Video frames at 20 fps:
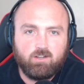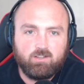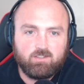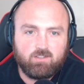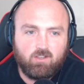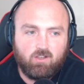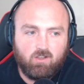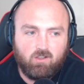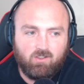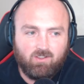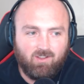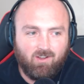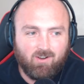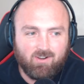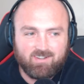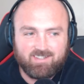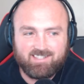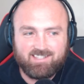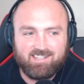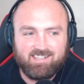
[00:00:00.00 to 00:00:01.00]
It's all
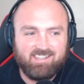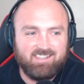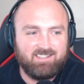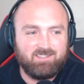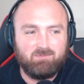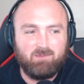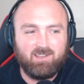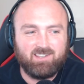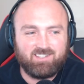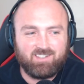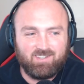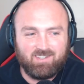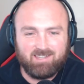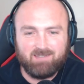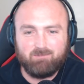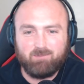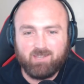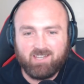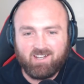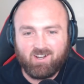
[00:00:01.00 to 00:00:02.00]
RC. It's basically
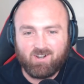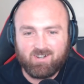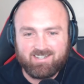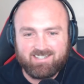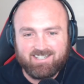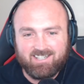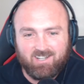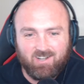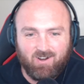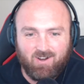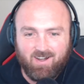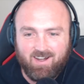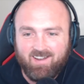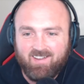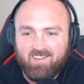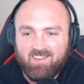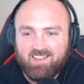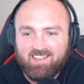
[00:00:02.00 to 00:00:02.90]
a big RC car.